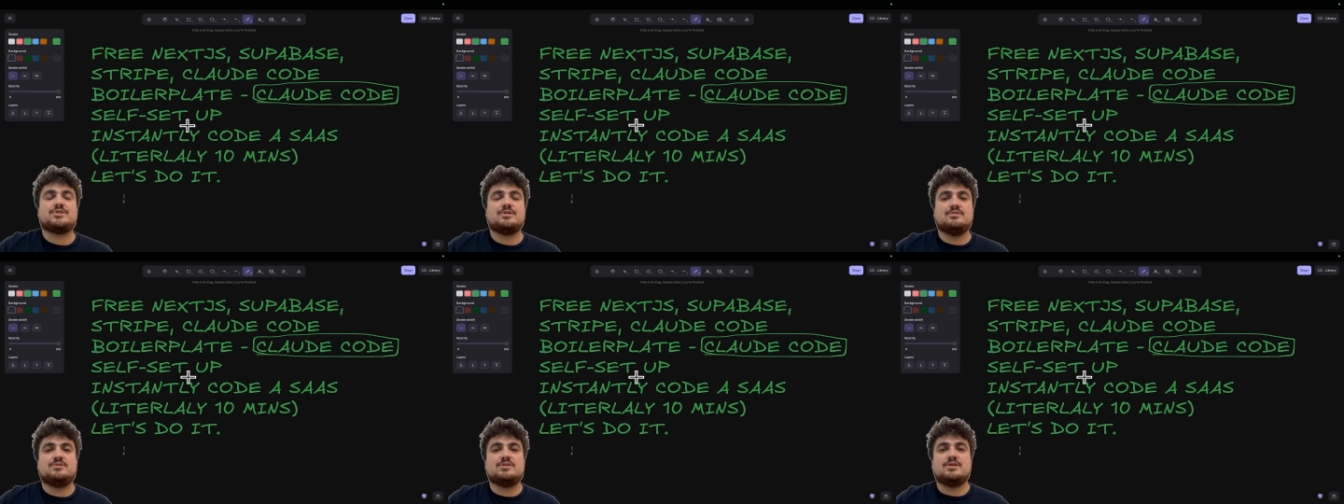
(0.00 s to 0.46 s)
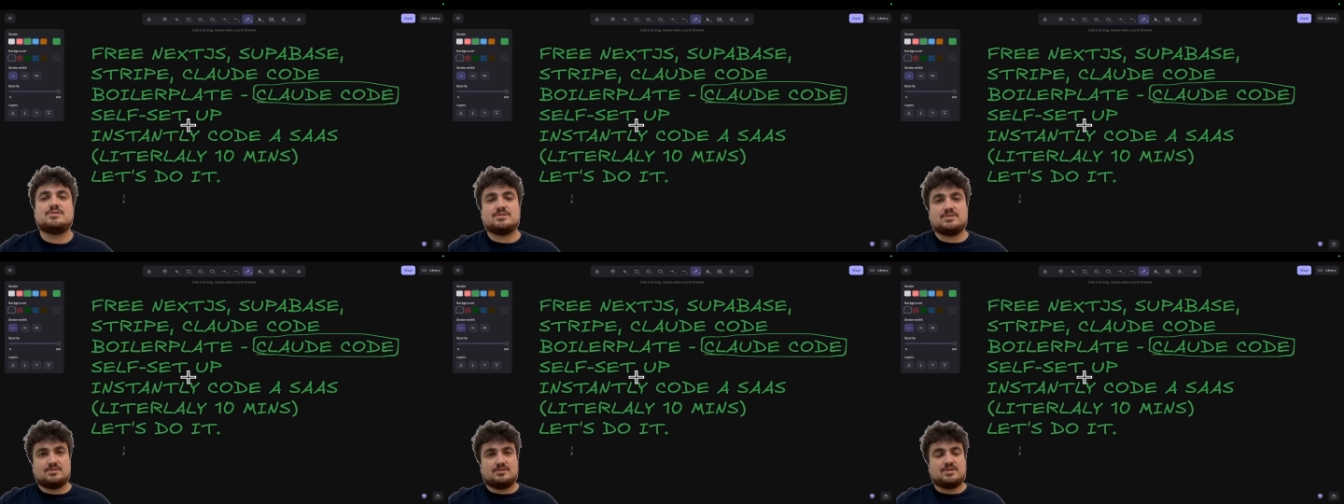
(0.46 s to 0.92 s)
which
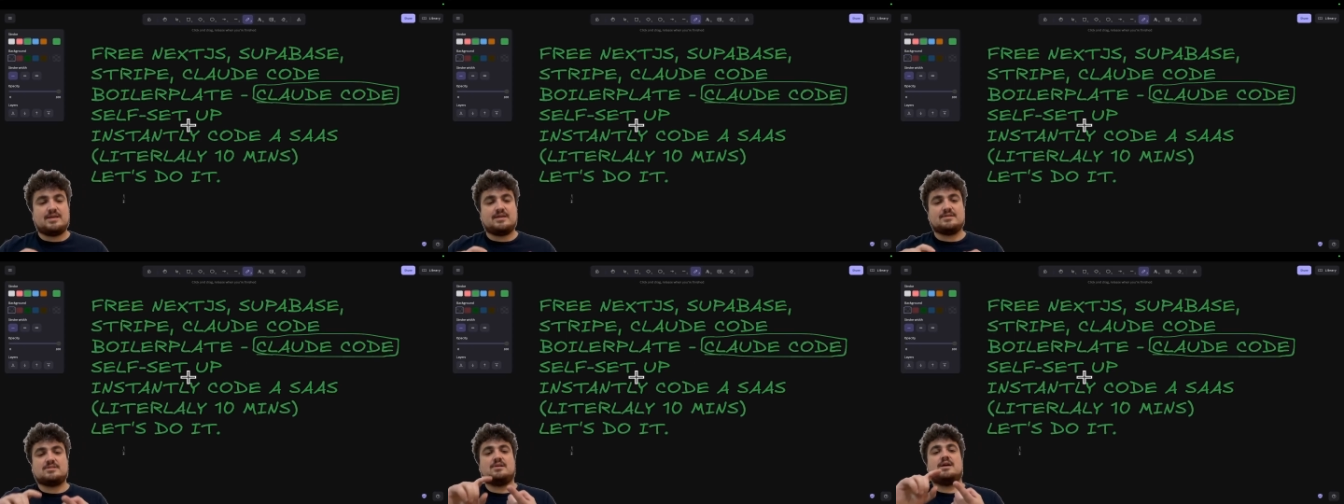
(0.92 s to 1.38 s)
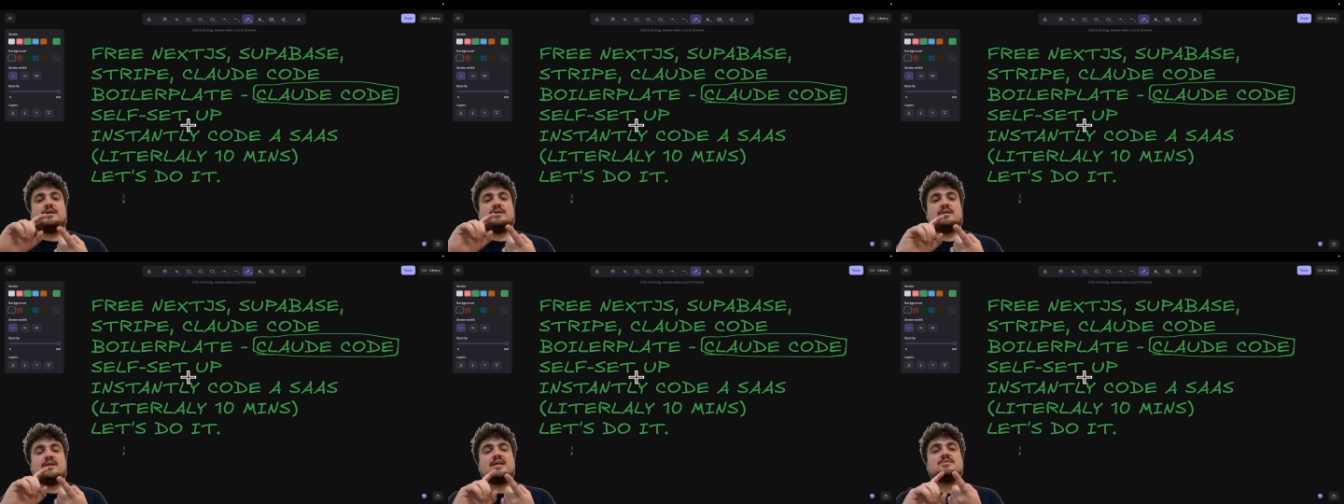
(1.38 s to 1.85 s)
does things
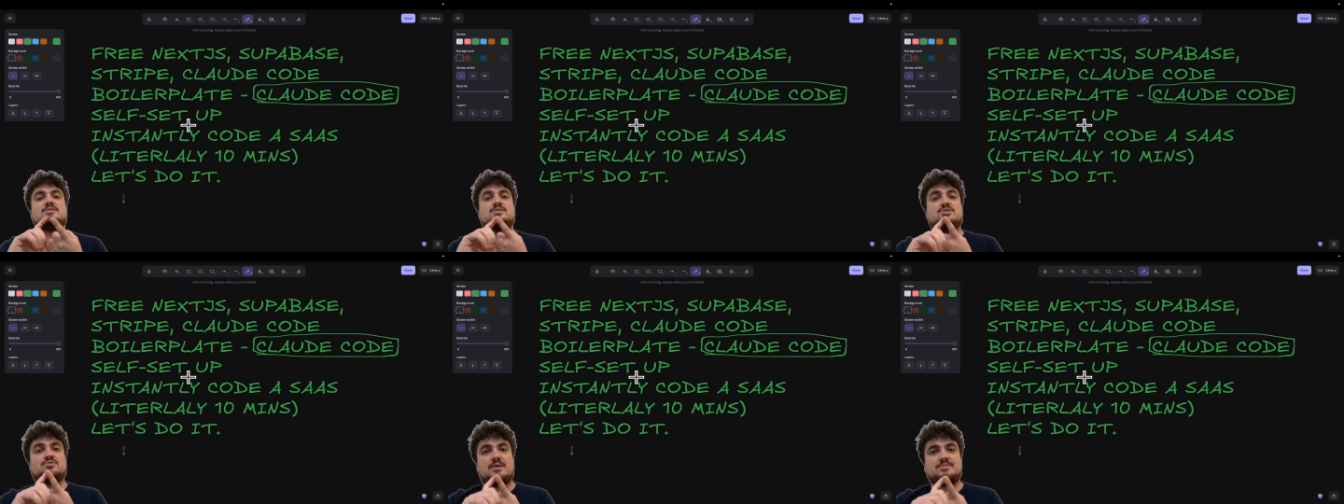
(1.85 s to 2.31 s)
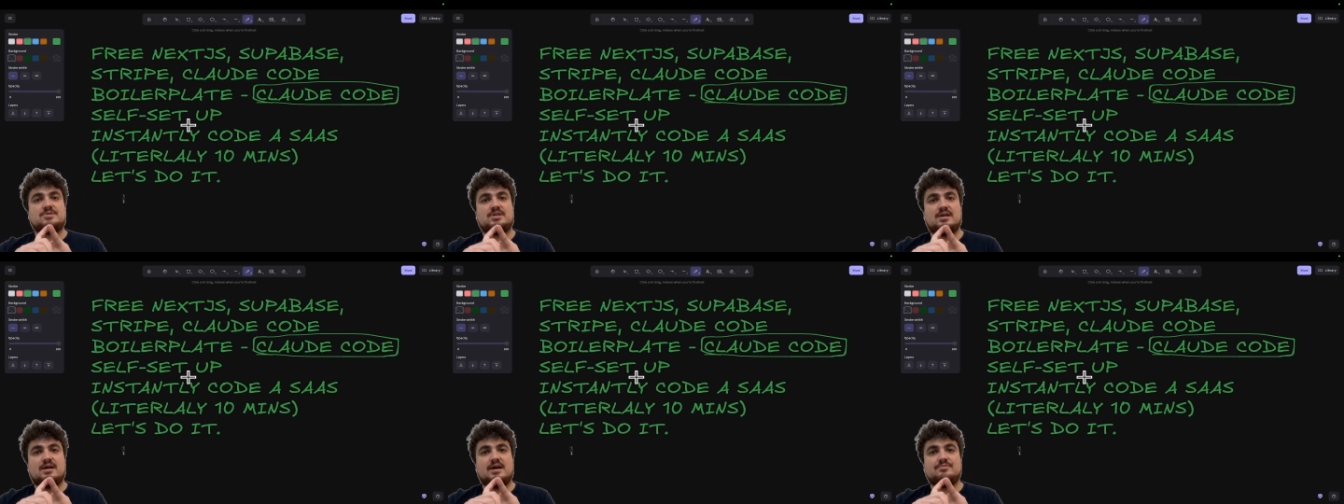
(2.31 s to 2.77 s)
like gets
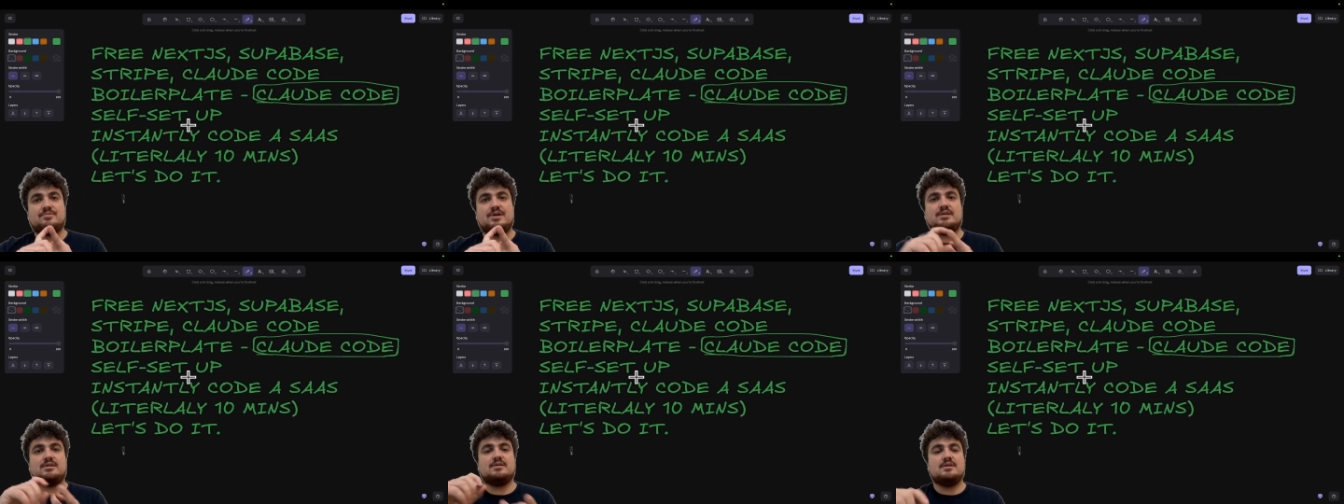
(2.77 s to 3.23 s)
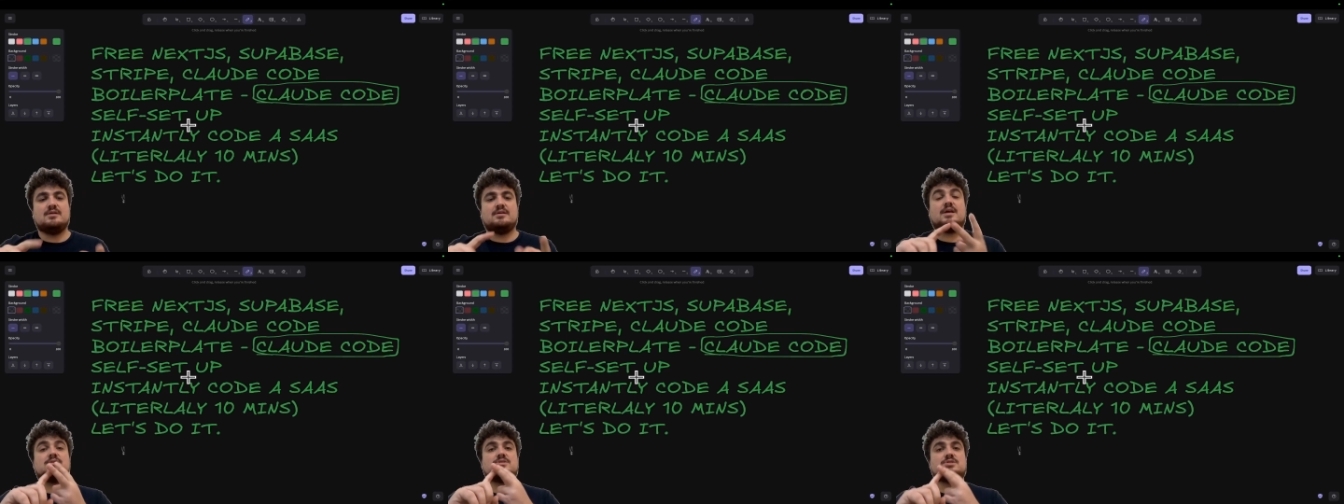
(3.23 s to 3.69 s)
Stripe CLI running,
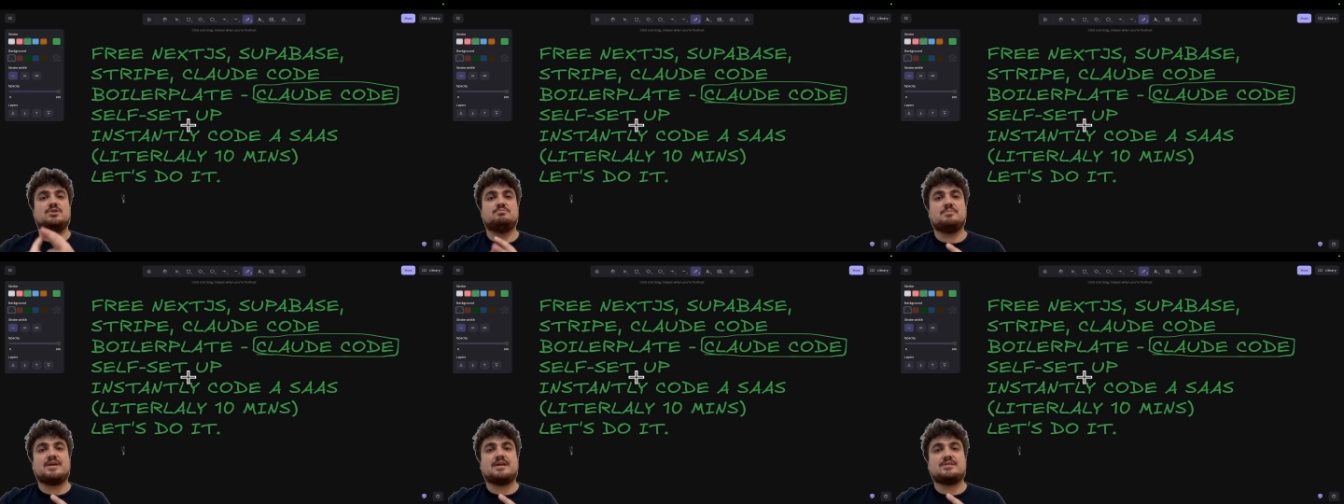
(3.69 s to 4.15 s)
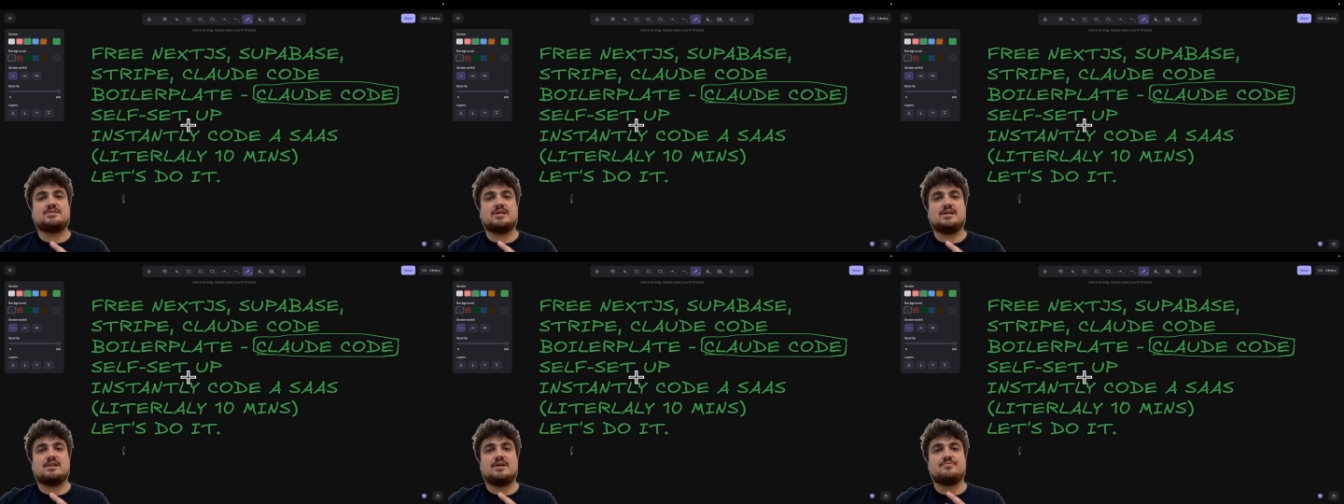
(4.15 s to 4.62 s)
get
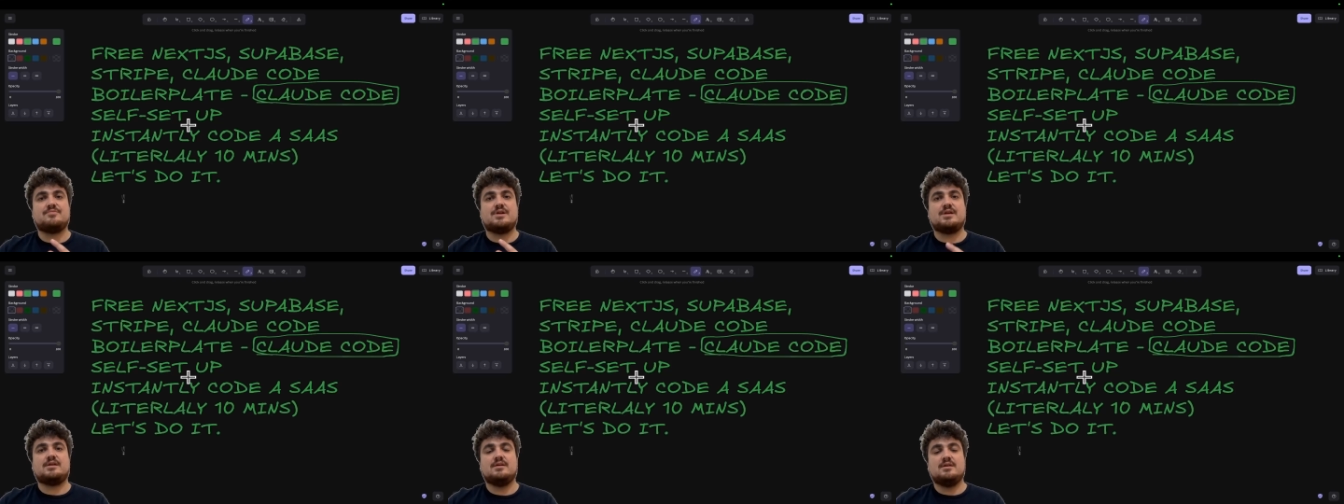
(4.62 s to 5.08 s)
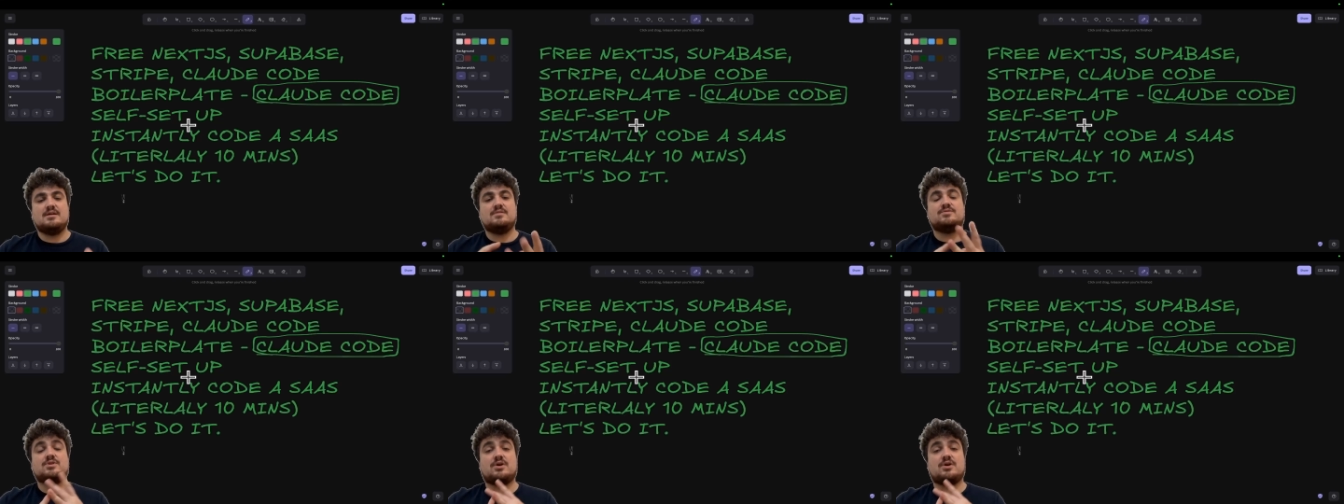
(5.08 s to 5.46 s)
Supabase CLI running,